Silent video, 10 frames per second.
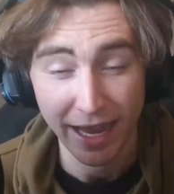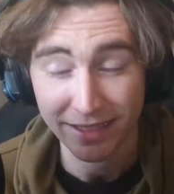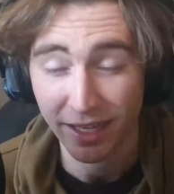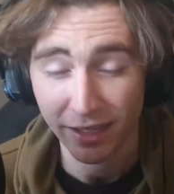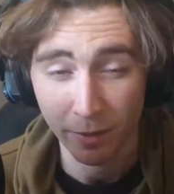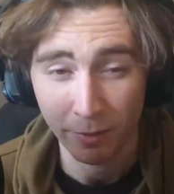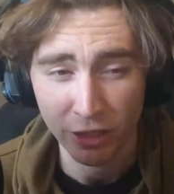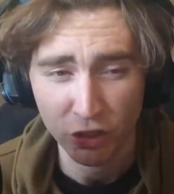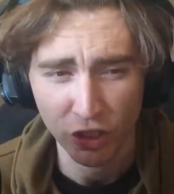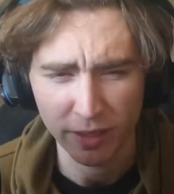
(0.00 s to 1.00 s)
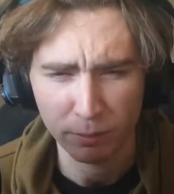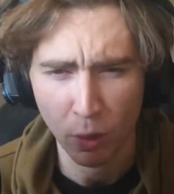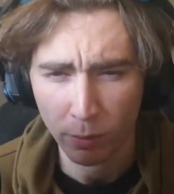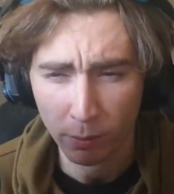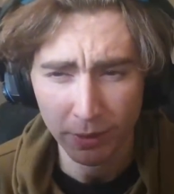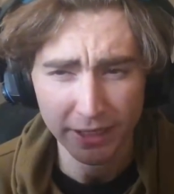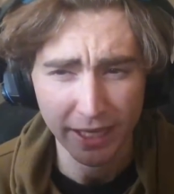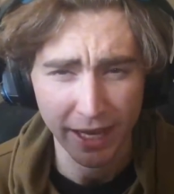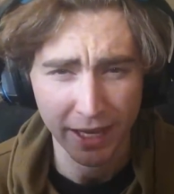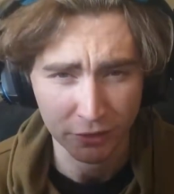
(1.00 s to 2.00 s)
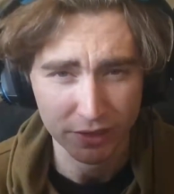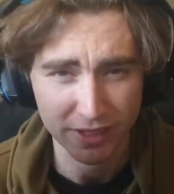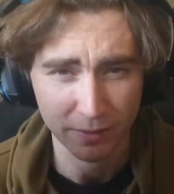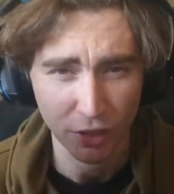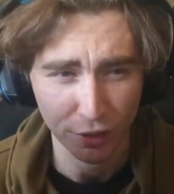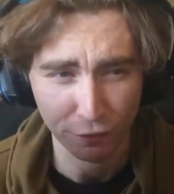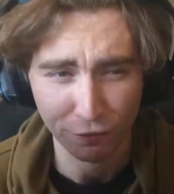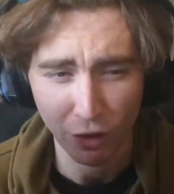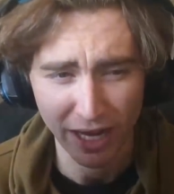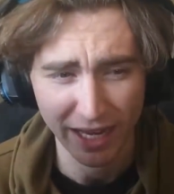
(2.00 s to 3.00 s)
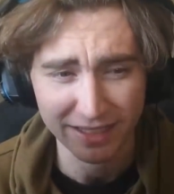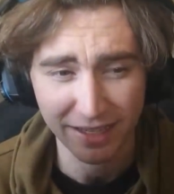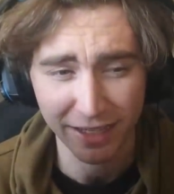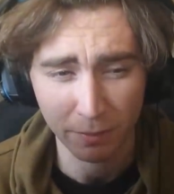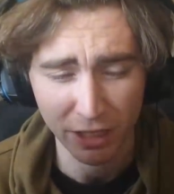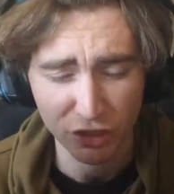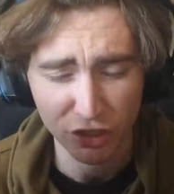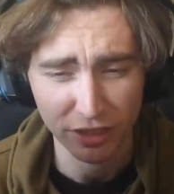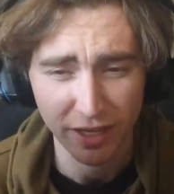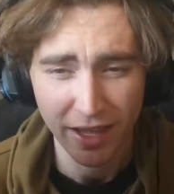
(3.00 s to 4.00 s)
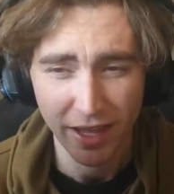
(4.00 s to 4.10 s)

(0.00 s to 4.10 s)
and Takemichi probably get into some kind of fight, and Takemichi